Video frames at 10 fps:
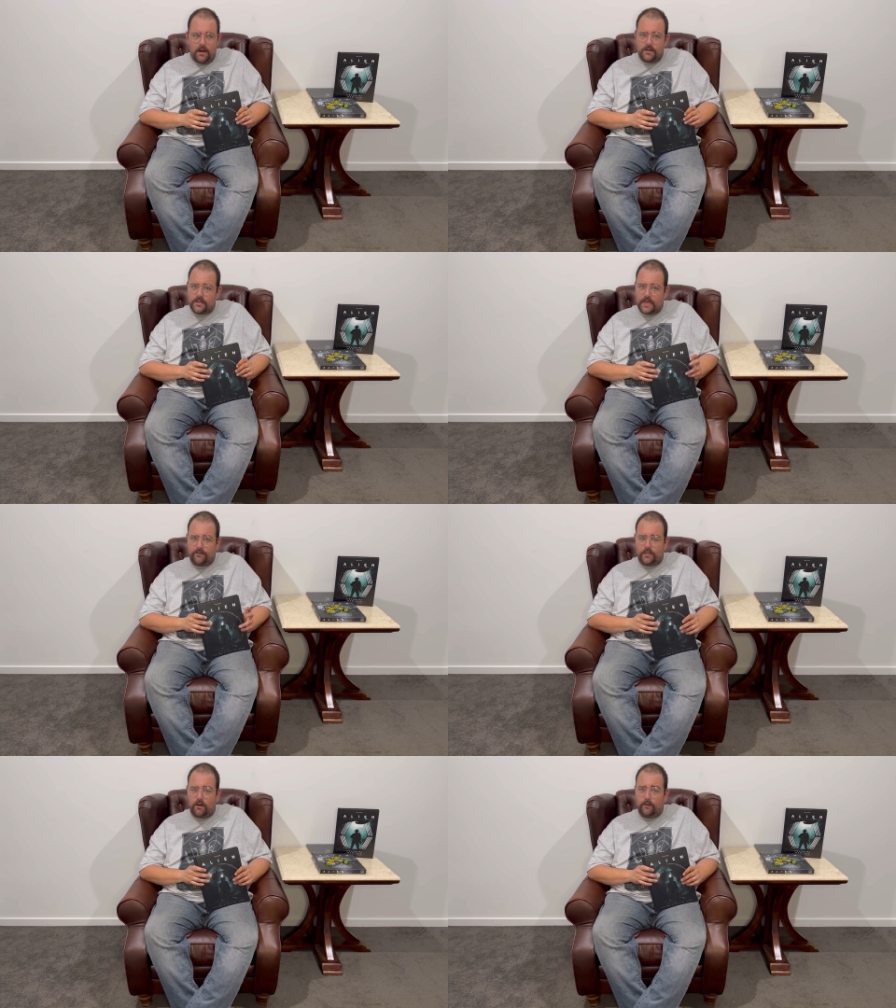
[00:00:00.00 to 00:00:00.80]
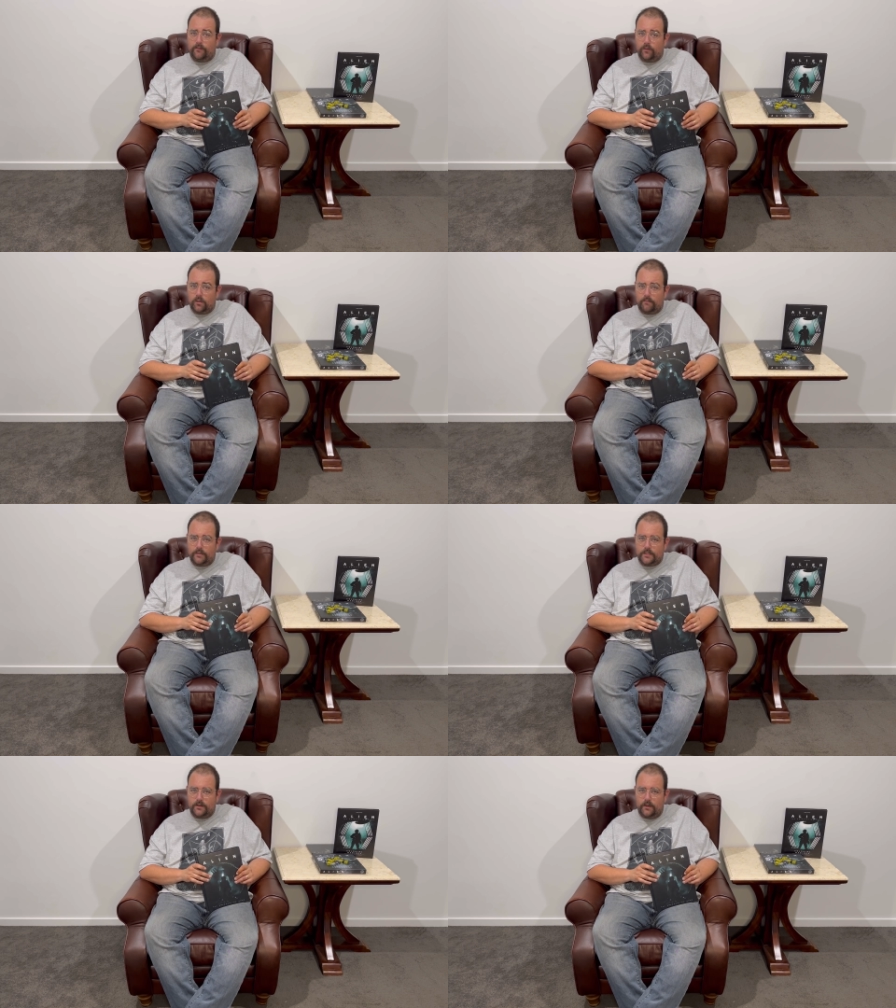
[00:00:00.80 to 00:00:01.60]
to even going full-on
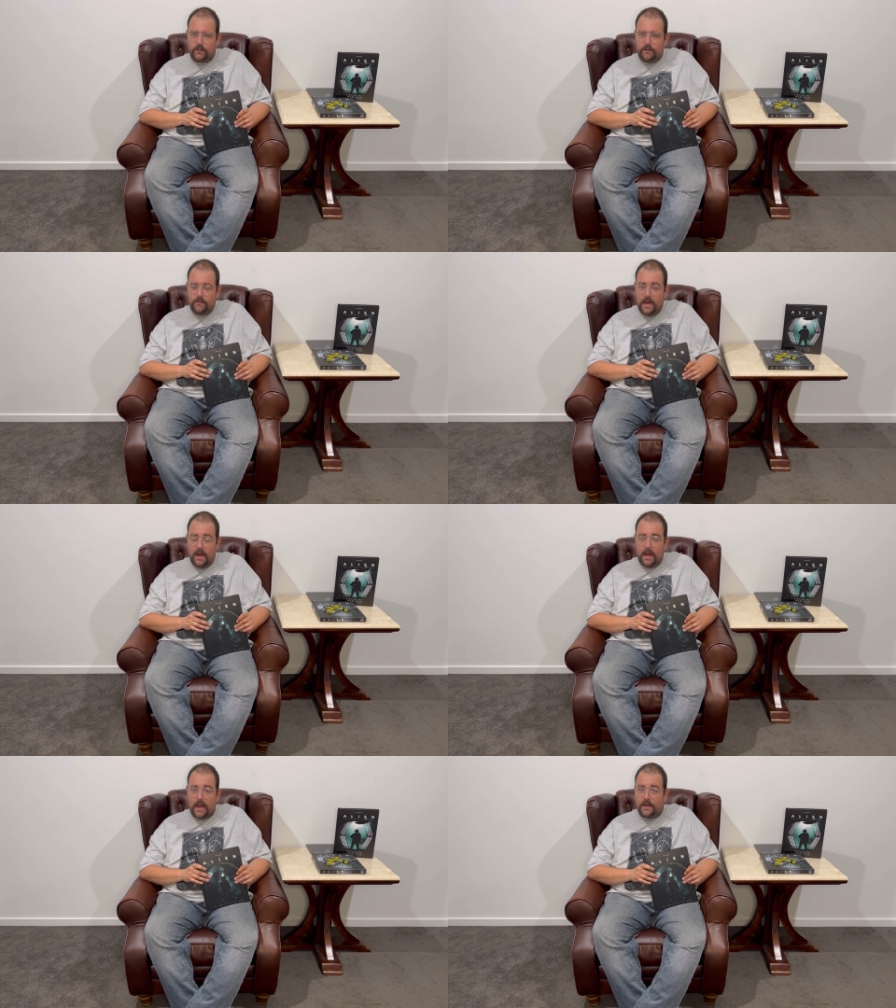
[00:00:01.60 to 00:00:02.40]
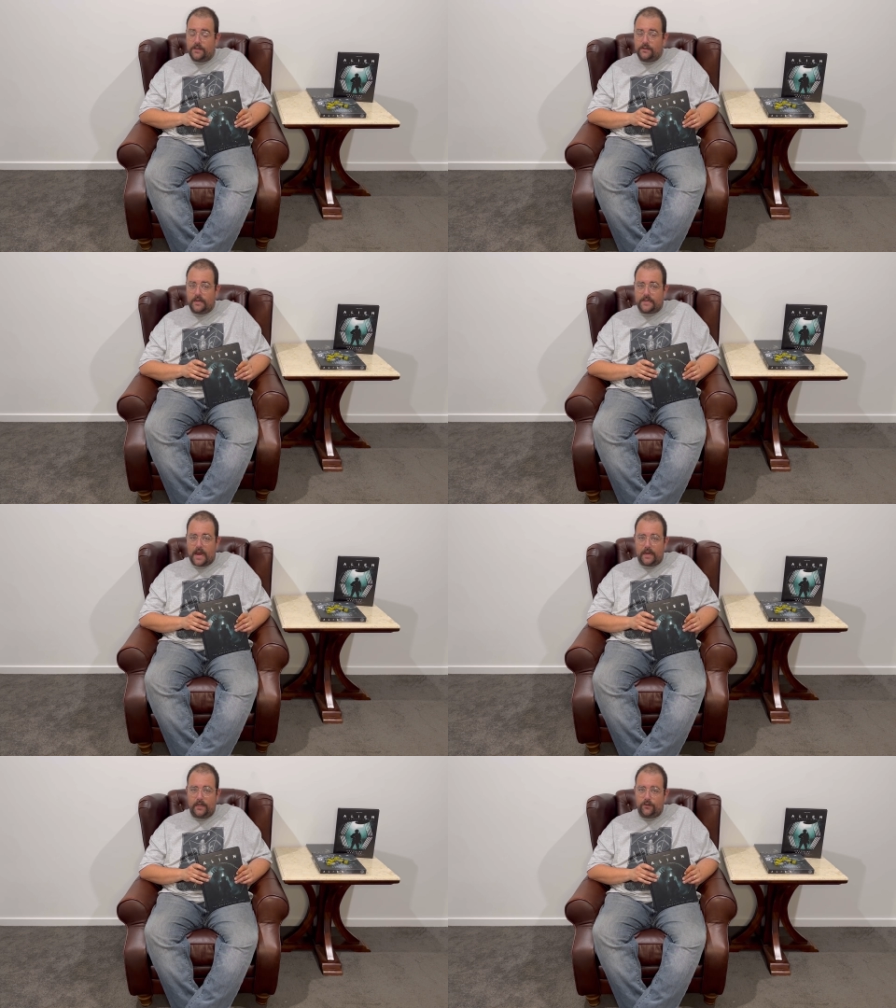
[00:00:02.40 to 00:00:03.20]
berserk and
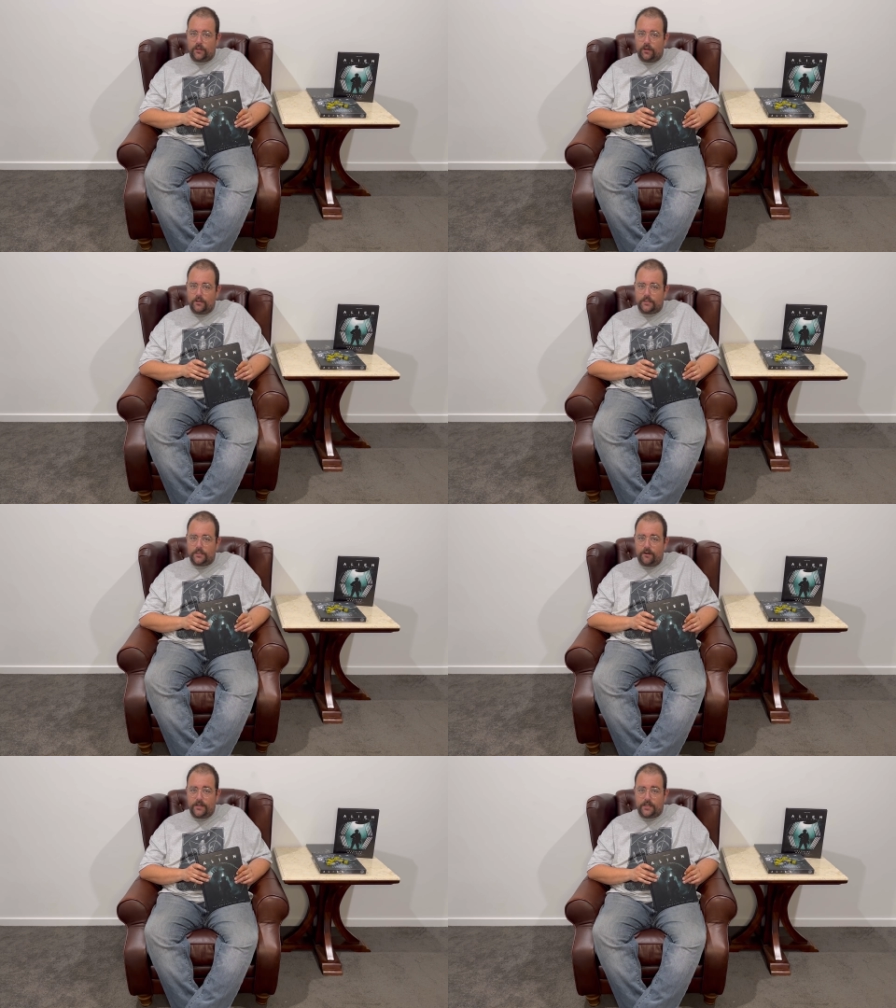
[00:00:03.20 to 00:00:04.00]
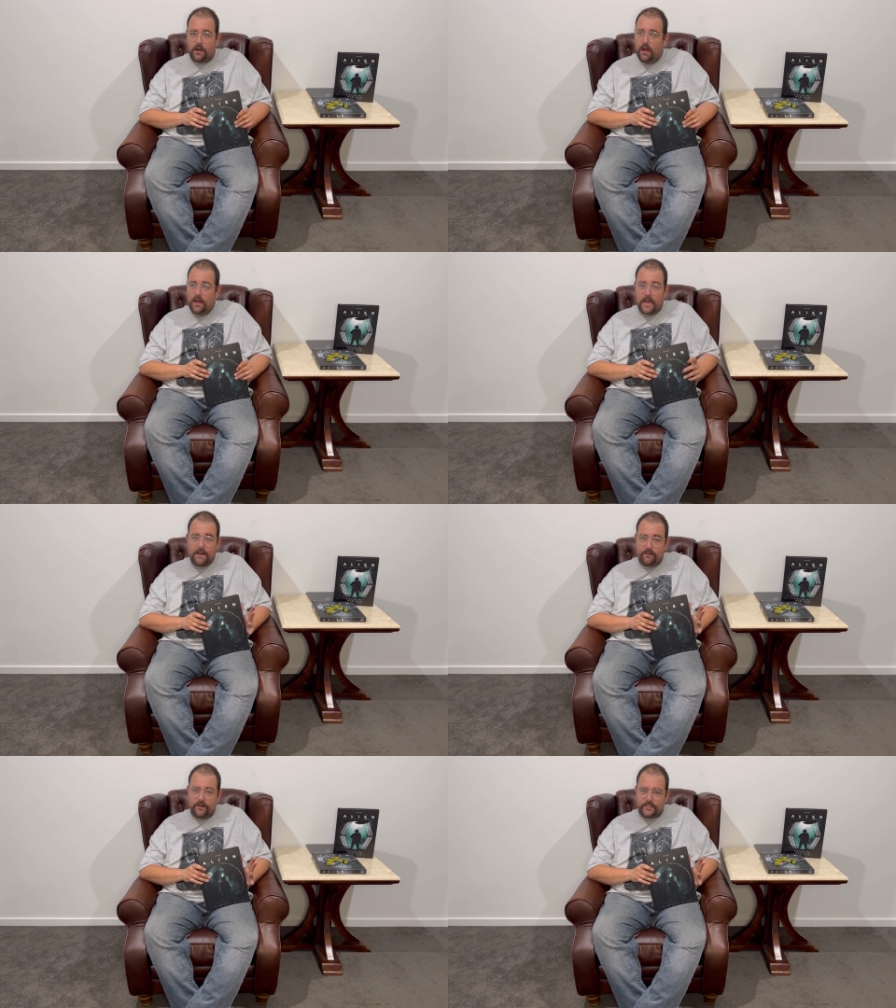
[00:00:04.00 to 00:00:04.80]
attacking the closest creature, even
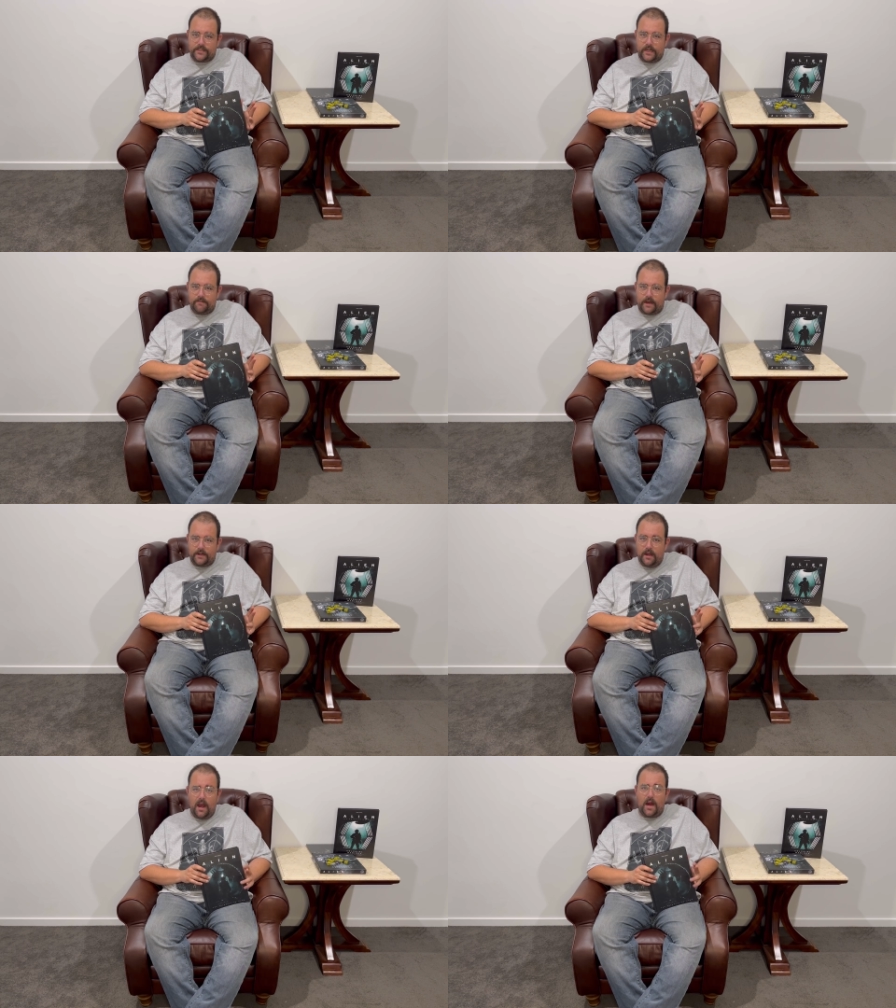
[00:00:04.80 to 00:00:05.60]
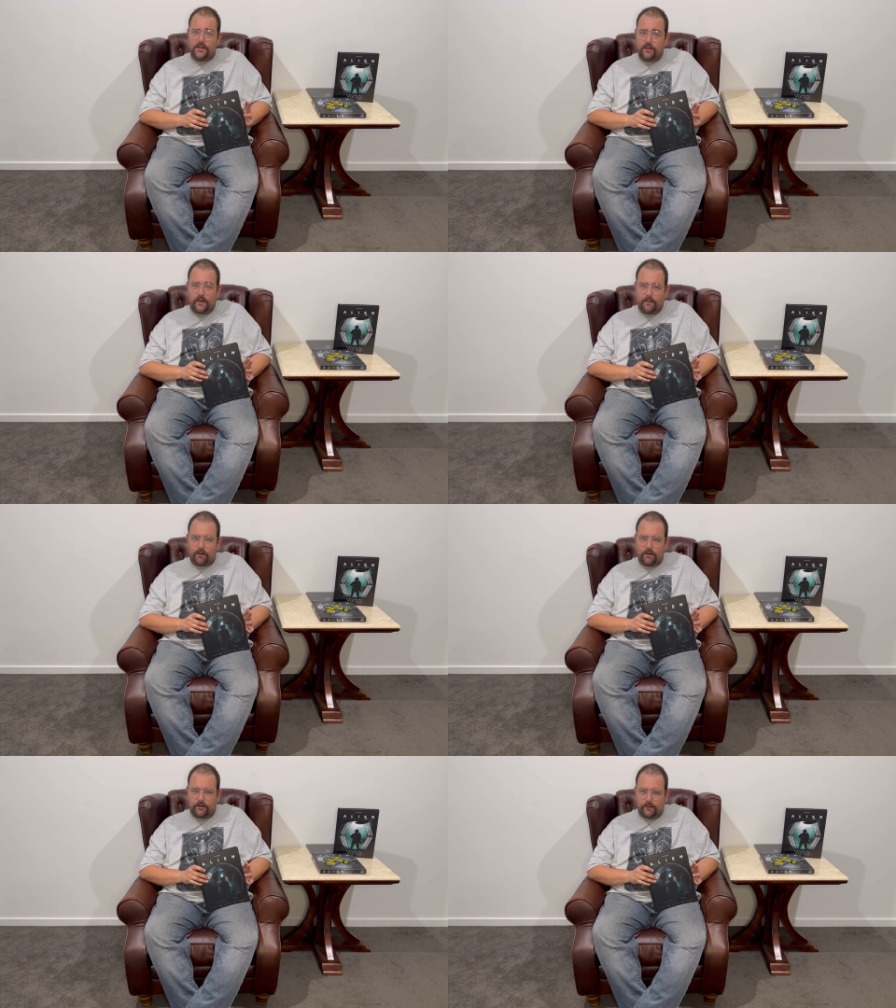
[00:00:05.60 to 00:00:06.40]
if it's a teammate, until they are
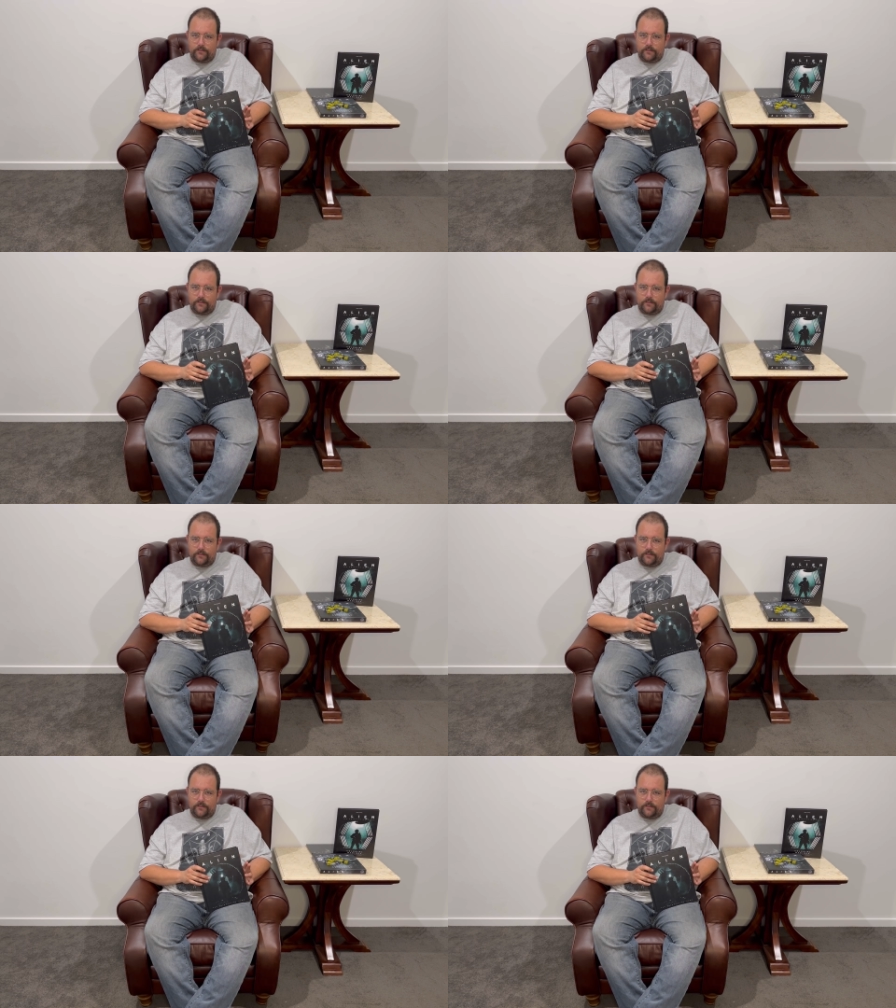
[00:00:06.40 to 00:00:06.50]
broken.